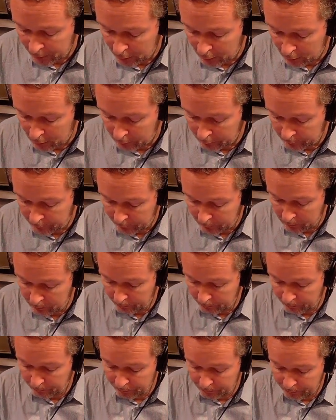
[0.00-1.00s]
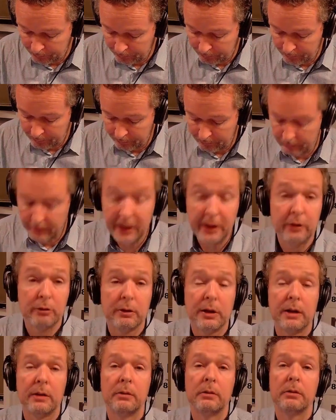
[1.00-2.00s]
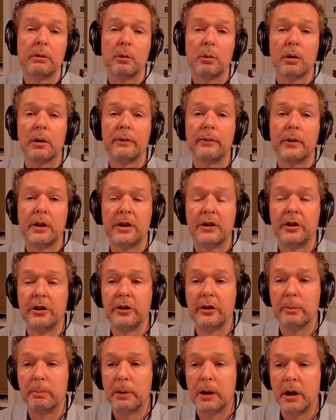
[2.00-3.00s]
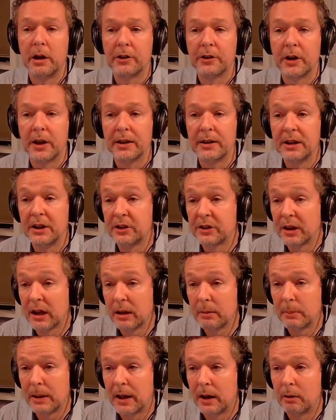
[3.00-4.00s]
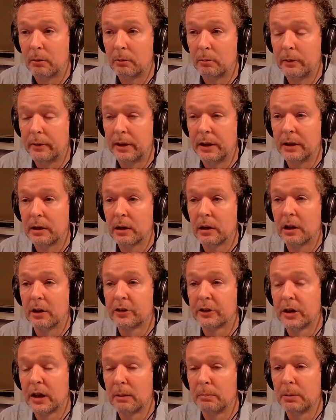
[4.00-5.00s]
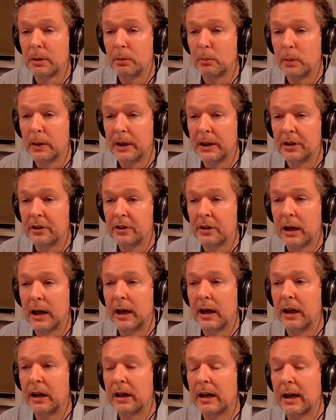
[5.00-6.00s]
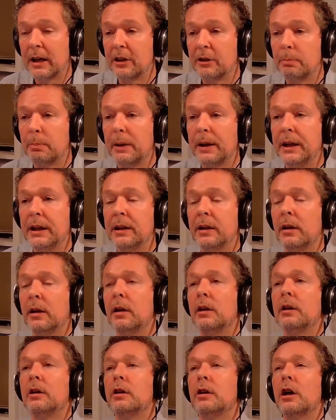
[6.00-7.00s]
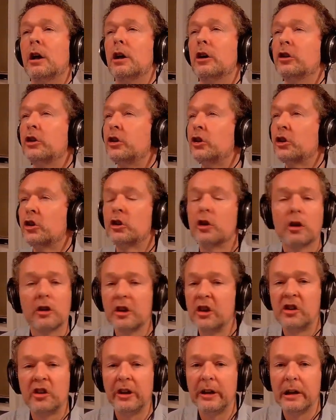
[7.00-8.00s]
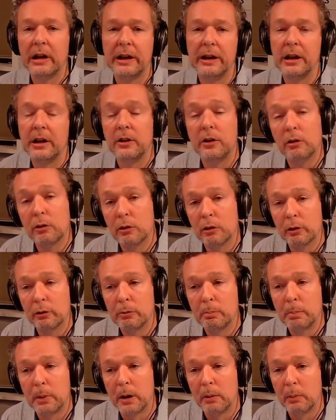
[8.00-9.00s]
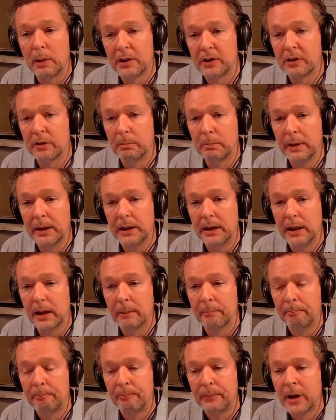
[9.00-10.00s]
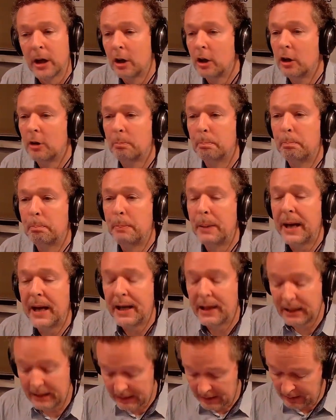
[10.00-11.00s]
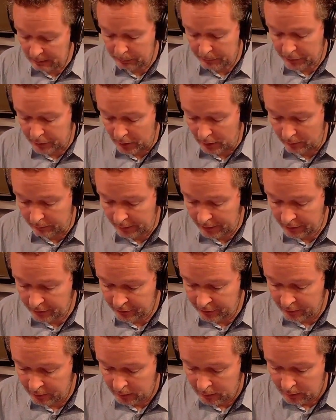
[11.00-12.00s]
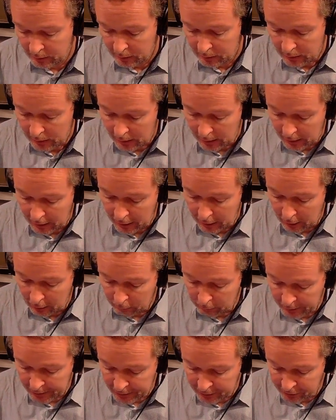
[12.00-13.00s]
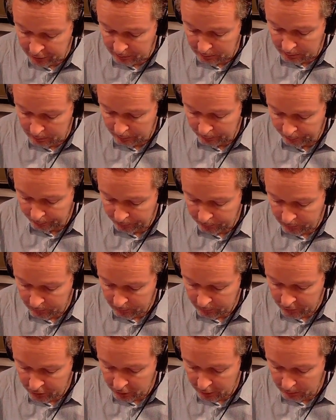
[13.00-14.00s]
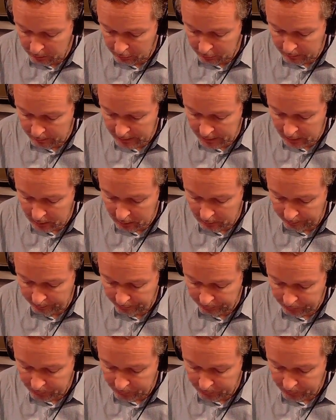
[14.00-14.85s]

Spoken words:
of Israel qualifies as apartheid. This came out within the last couple of weeks and has been astonishingly ignored by Western media. Barely lip service. I'll read some gibber about it.